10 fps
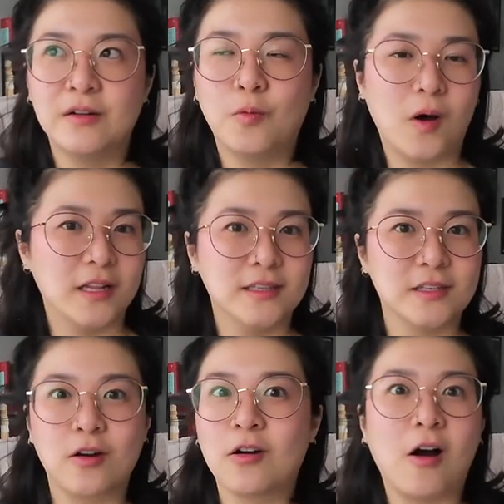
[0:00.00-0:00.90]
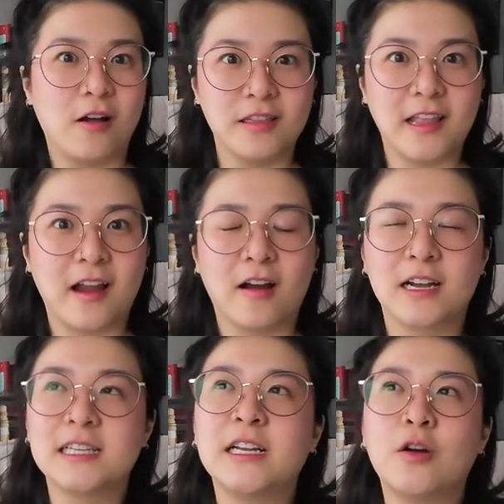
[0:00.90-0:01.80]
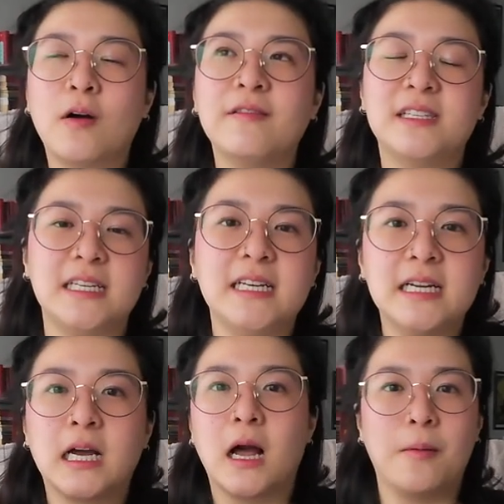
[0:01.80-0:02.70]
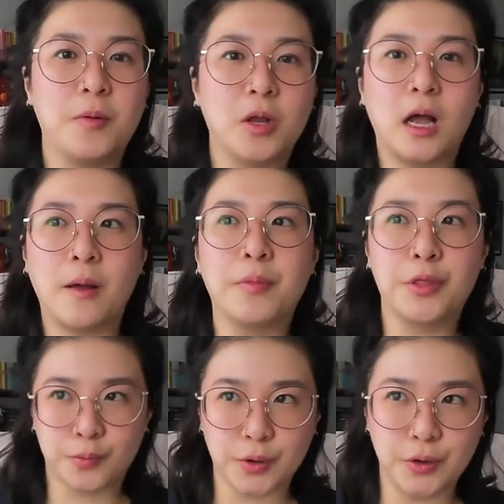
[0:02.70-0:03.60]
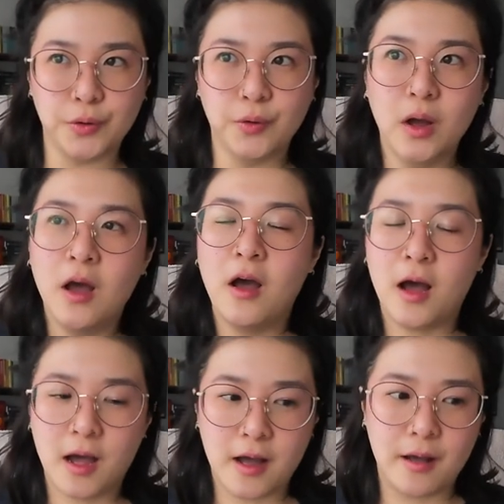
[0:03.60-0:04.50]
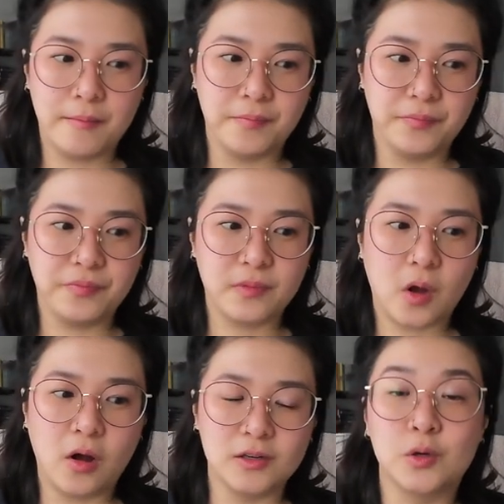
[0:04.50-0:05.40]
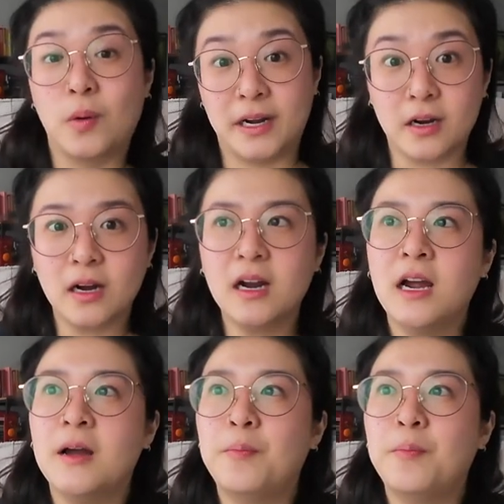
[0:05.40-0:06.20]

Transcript: ones are on there cuz I know I've seen a couple come through um on Twitter,